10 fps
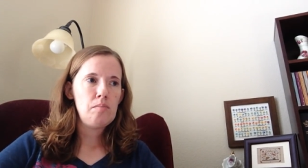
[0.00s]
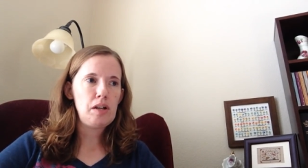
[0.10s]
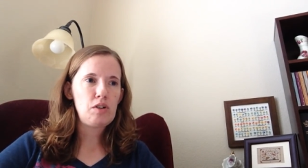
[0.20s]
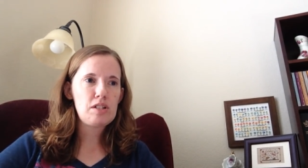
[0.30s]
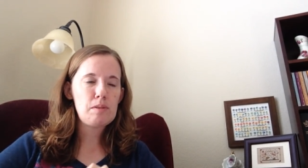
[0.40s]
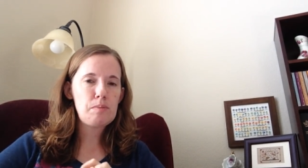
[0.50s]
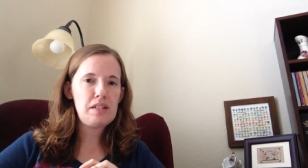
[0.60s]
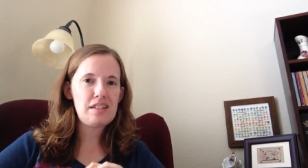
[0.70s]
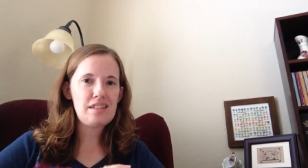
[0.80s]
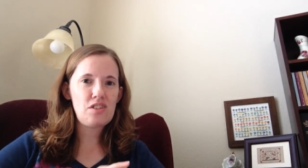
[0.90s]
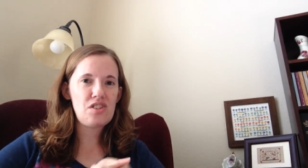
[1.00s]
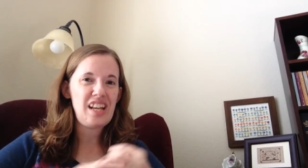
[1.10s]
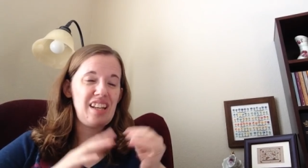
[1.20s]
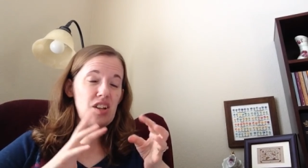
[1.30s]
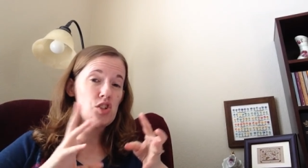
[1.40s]
my Christmas pieces are
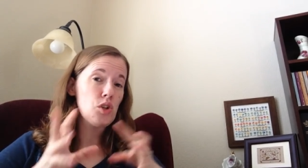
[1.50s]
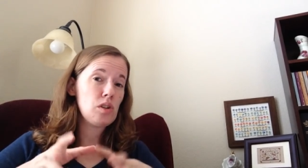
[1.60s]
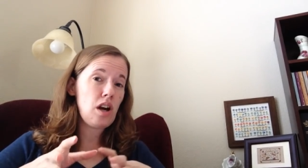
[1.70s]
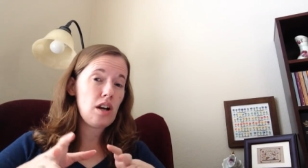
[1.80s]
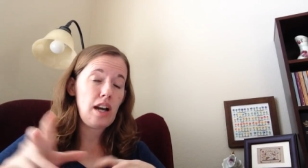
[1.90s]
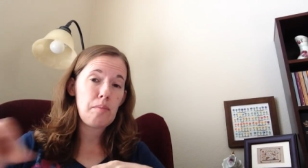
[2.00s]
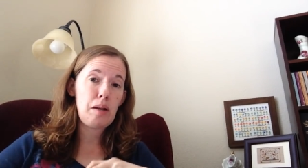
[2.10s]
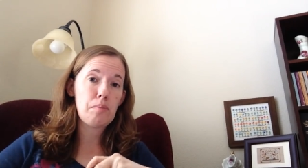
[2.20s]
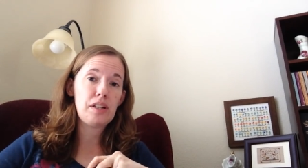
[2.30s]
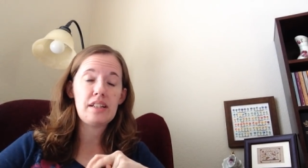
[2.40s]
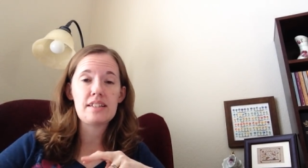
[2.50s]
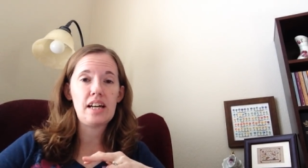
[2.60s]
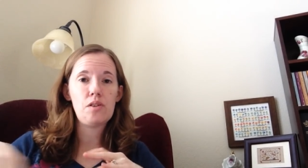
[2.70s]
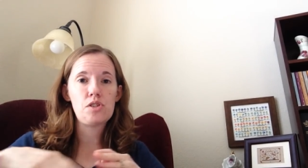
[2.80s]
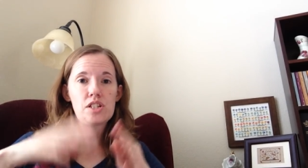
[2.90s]
taking too long, I might bring this
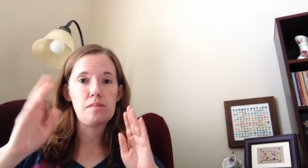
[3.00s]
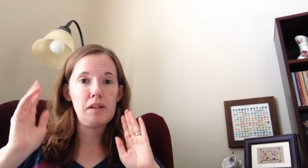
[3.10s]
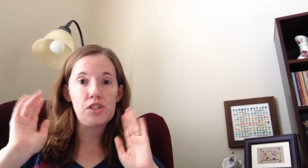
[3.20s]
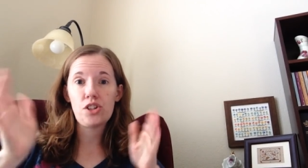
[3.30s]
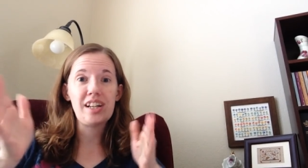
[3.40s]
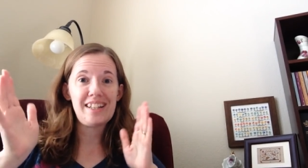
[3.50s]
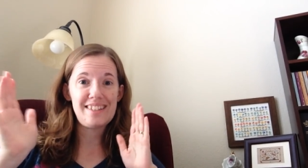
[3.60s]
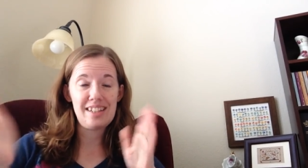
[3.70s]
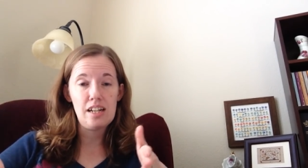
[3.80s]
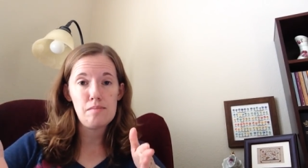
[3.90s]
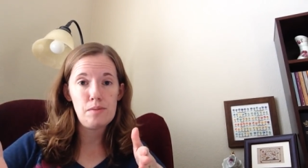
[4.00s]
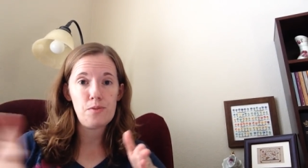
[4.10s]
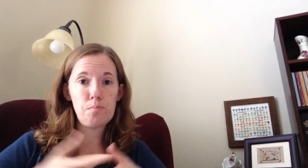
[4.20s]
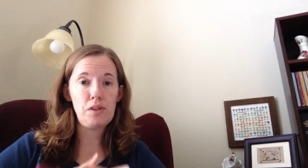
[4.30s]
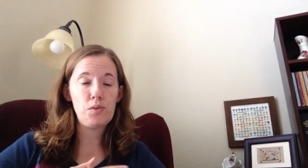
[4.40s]
out just to make sure it gets done
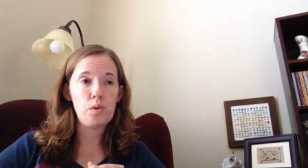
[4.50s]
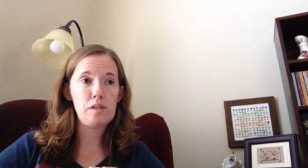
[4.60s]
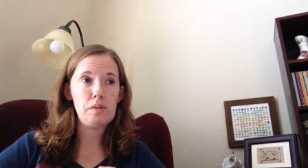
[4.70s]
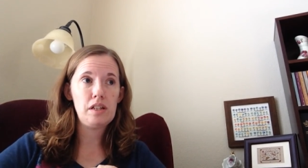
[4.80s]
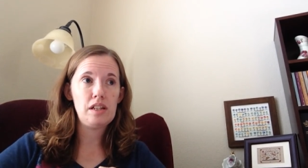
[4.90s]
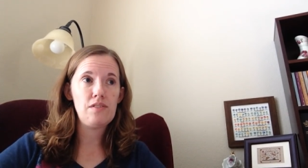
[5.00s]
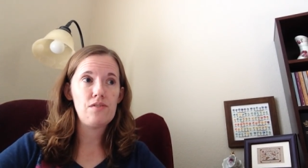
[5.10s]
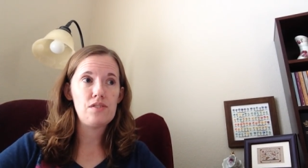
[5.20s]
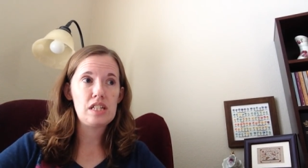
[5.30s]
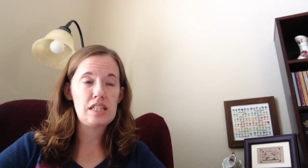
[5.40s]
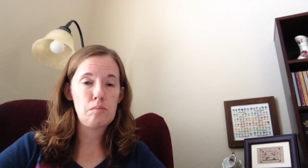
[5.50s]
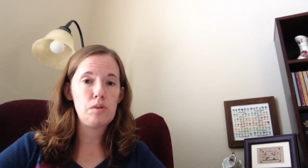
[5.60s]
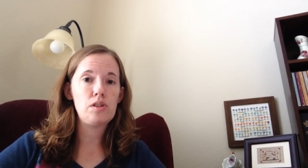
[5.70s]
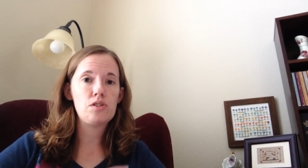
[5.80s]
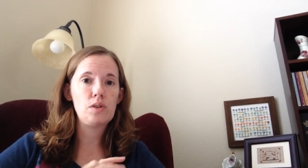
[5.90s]
before the beginning of
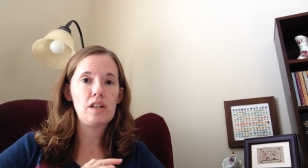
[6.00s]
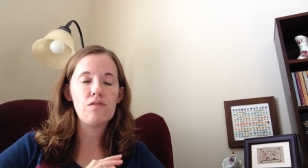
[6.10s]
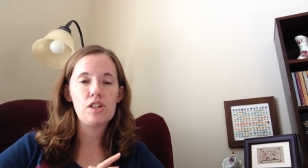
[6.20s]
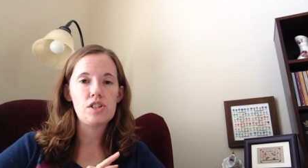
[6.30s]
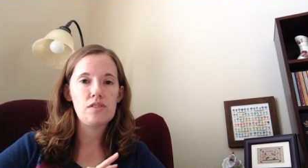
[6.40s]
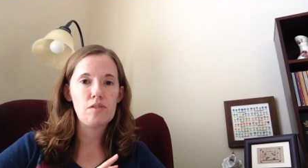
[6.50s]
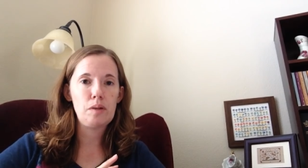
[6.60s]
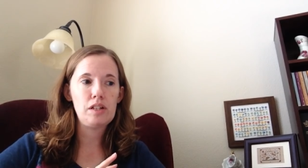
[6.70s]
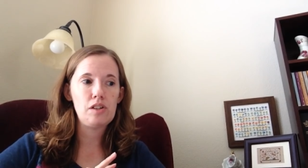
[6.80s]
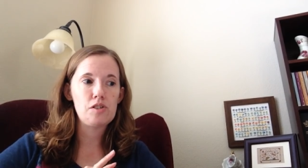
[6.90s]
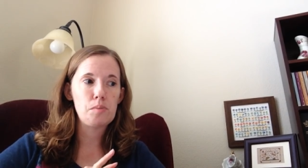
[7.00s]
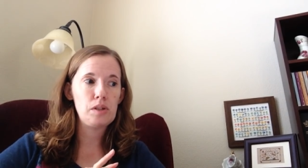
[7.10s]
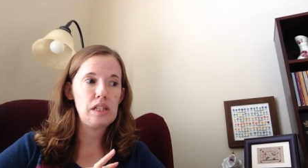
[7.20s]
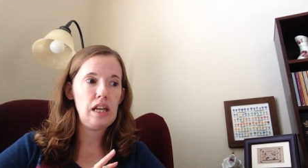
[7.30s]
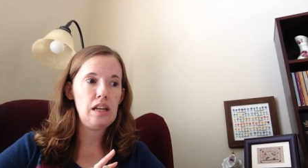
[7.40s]
December so I can finish it for my daughter's
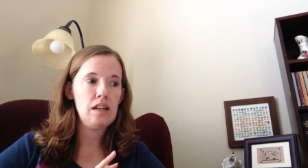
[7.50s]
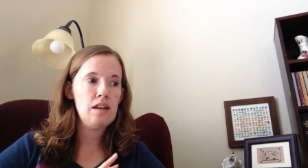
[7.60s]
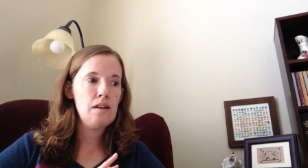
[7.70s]
birthday.